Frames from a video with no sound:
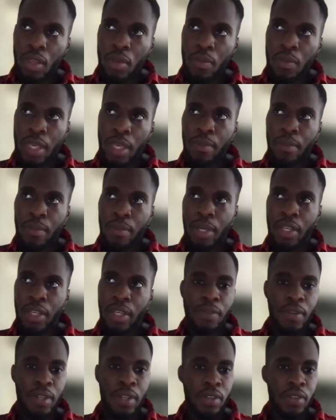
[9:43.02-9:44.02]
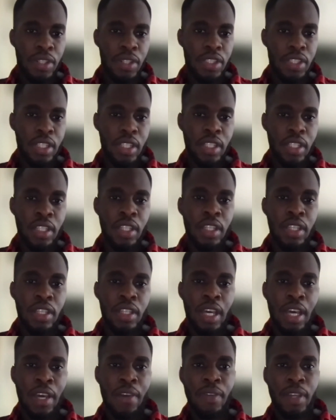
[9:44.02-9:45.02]
me and my co-founder Christian
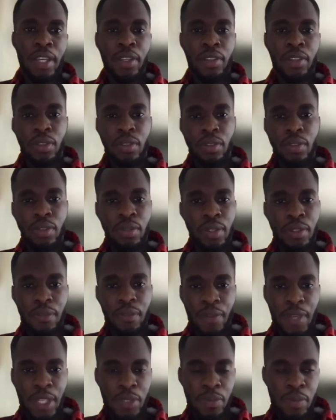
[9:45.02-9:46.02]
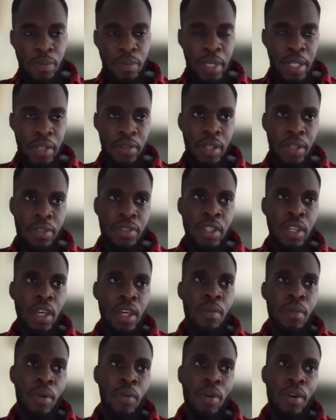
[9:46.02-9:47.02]
have like Google and Facebook backgrounds.
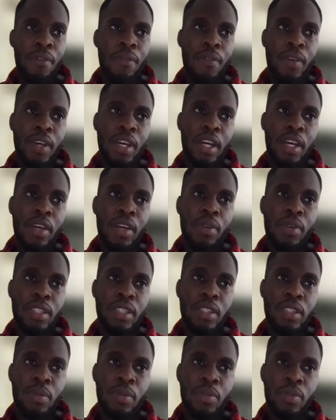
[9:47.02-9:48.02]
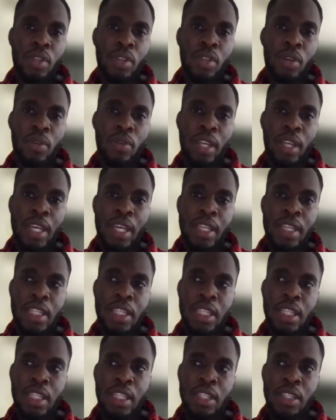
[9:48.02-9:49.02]
But one thing I always say to people is don't let
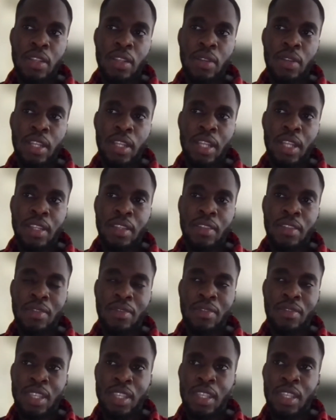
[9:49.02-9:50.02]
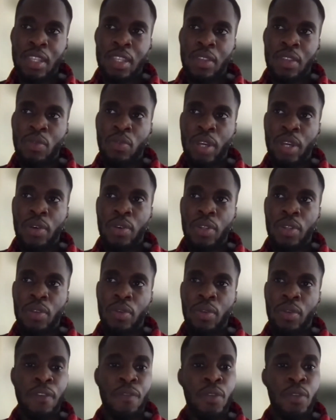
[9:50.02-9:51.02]
that derail
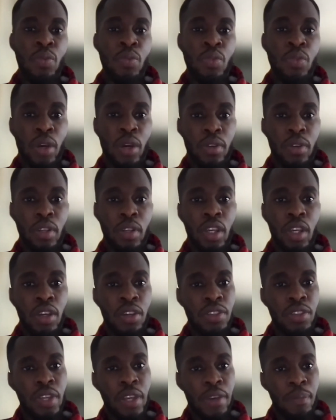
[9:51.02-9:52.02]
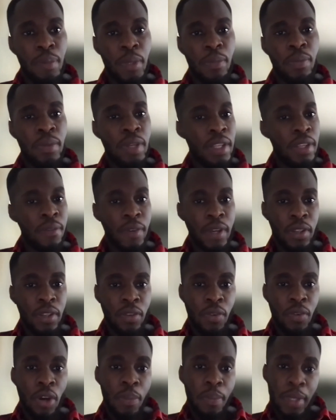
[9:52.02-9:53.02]
you if you don't, because you have people like the founder
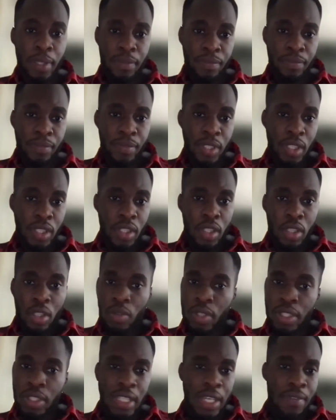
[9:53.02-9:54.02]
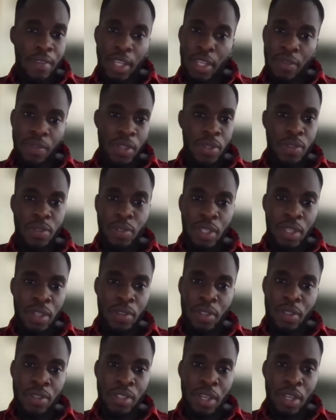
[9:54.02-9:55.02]
of Hopin, who doesn't have any of
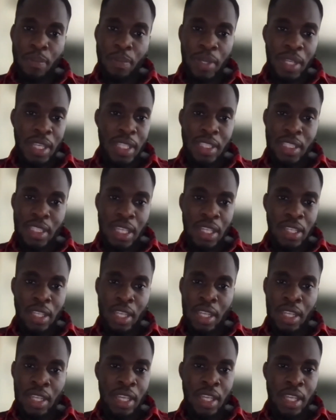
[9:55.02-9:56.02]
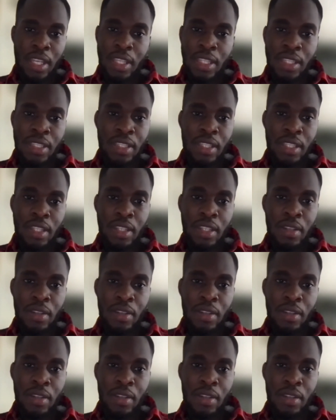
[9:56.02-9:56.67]
those companies in his